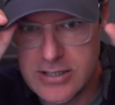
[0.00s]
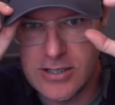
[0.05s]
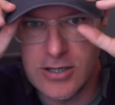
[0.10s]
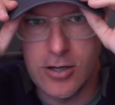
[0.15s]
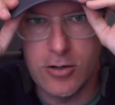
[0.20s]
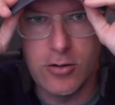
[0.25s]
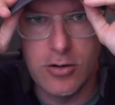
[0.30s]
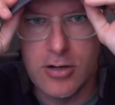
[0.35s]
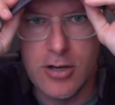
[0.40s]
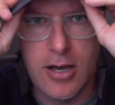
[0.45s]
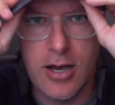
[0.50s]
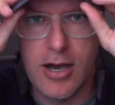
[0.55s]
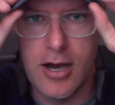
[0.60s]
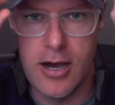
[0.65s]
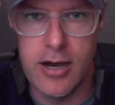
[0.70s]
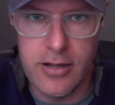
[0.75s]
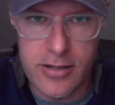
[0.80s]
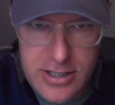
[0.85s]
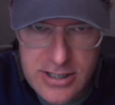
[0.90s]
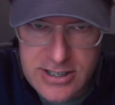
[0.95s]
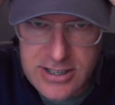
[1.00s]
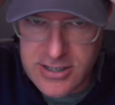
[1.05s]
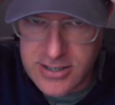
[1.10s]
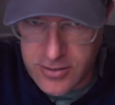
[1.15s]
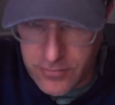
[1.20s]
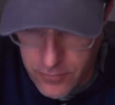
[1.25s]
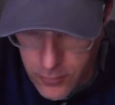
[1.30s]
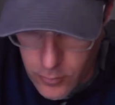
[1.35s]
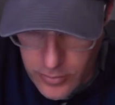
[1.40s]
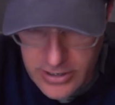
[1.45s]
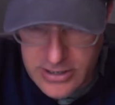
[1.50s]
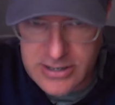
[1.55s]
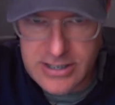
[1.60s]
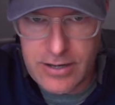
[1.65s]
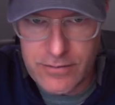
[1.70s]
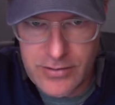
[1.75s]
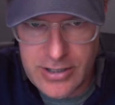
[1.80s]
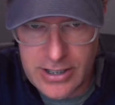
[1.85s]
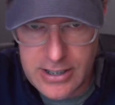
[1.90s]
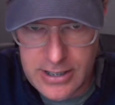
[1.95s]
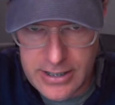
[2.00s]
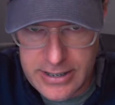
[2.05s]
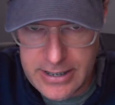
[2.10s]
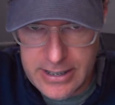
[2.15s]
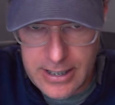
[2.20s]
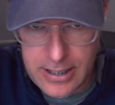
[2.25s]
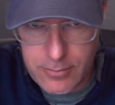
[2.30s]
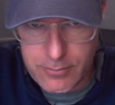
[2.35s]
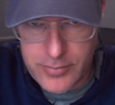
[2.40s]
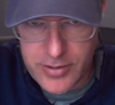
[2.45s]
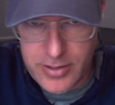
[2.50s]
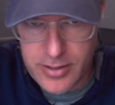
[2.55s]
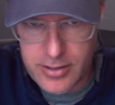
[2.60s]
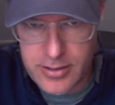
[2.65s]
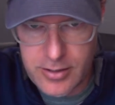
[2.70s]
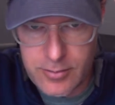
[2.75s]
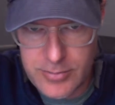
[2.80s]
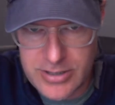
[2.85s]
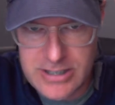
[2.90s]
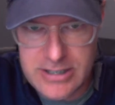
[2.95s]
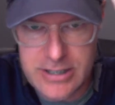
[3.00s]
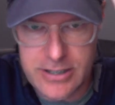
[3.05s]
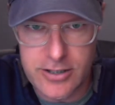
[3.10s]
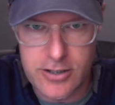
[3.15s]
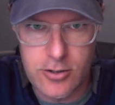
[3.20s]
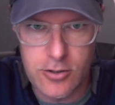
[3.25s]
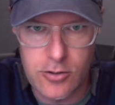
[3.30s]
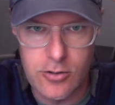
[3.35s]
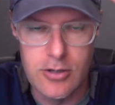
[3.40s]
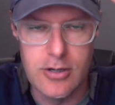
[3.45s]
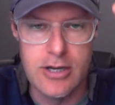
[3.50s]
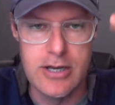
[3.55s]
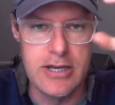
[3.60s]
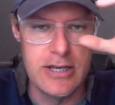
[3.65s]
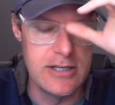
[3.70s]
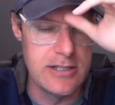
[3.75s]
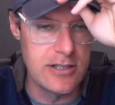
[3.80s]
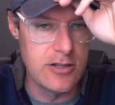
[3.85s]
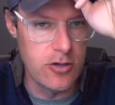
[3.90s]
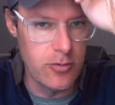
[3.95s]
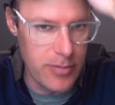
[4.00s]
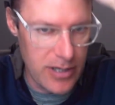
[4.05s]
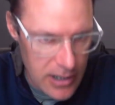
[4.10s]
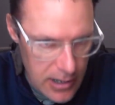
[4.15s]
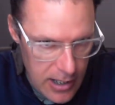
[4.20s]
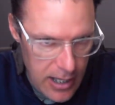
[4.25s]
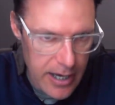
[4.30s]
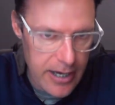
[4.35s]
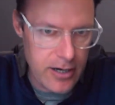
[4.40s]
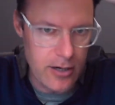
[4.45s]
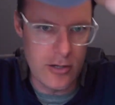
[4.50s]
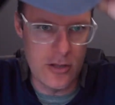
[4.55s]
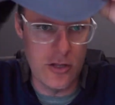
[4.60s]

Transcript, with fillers: So uh, this is the 47 cleanup. The, the material is a little bit lighter, a